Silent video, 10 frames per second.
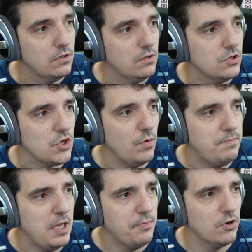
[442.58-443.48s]
So when
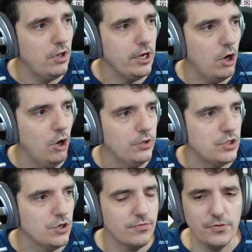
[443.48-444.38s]
people are like, oh, it's
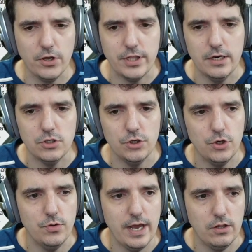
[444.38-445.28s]
your fault that it took you
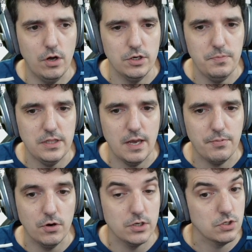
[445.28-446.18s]
that long to beat that
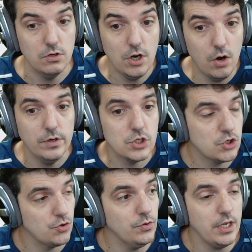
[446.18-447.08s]
Protoss. No, it's
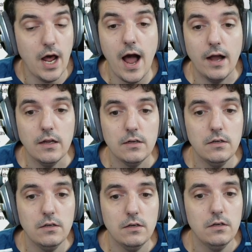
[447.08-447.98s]
truly not.
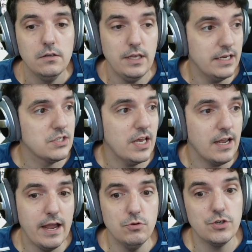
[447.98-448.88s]
Yes, that
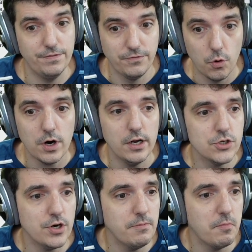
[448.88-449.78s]
guy was
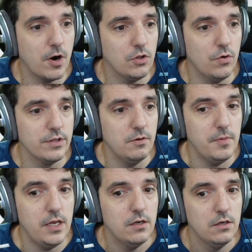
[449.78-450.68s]
400 MMR lower than
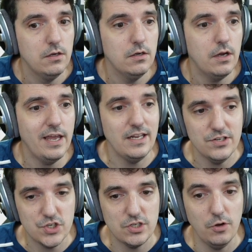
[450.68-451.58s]
me, and he
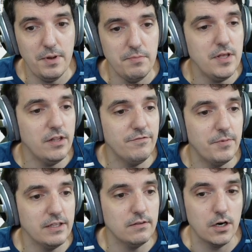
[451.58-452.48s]
still made me lift my
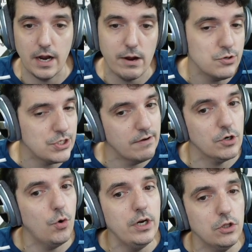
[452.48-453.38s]
third. I was never
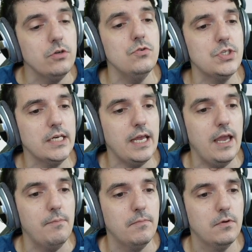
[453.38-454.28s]
going to lose the game,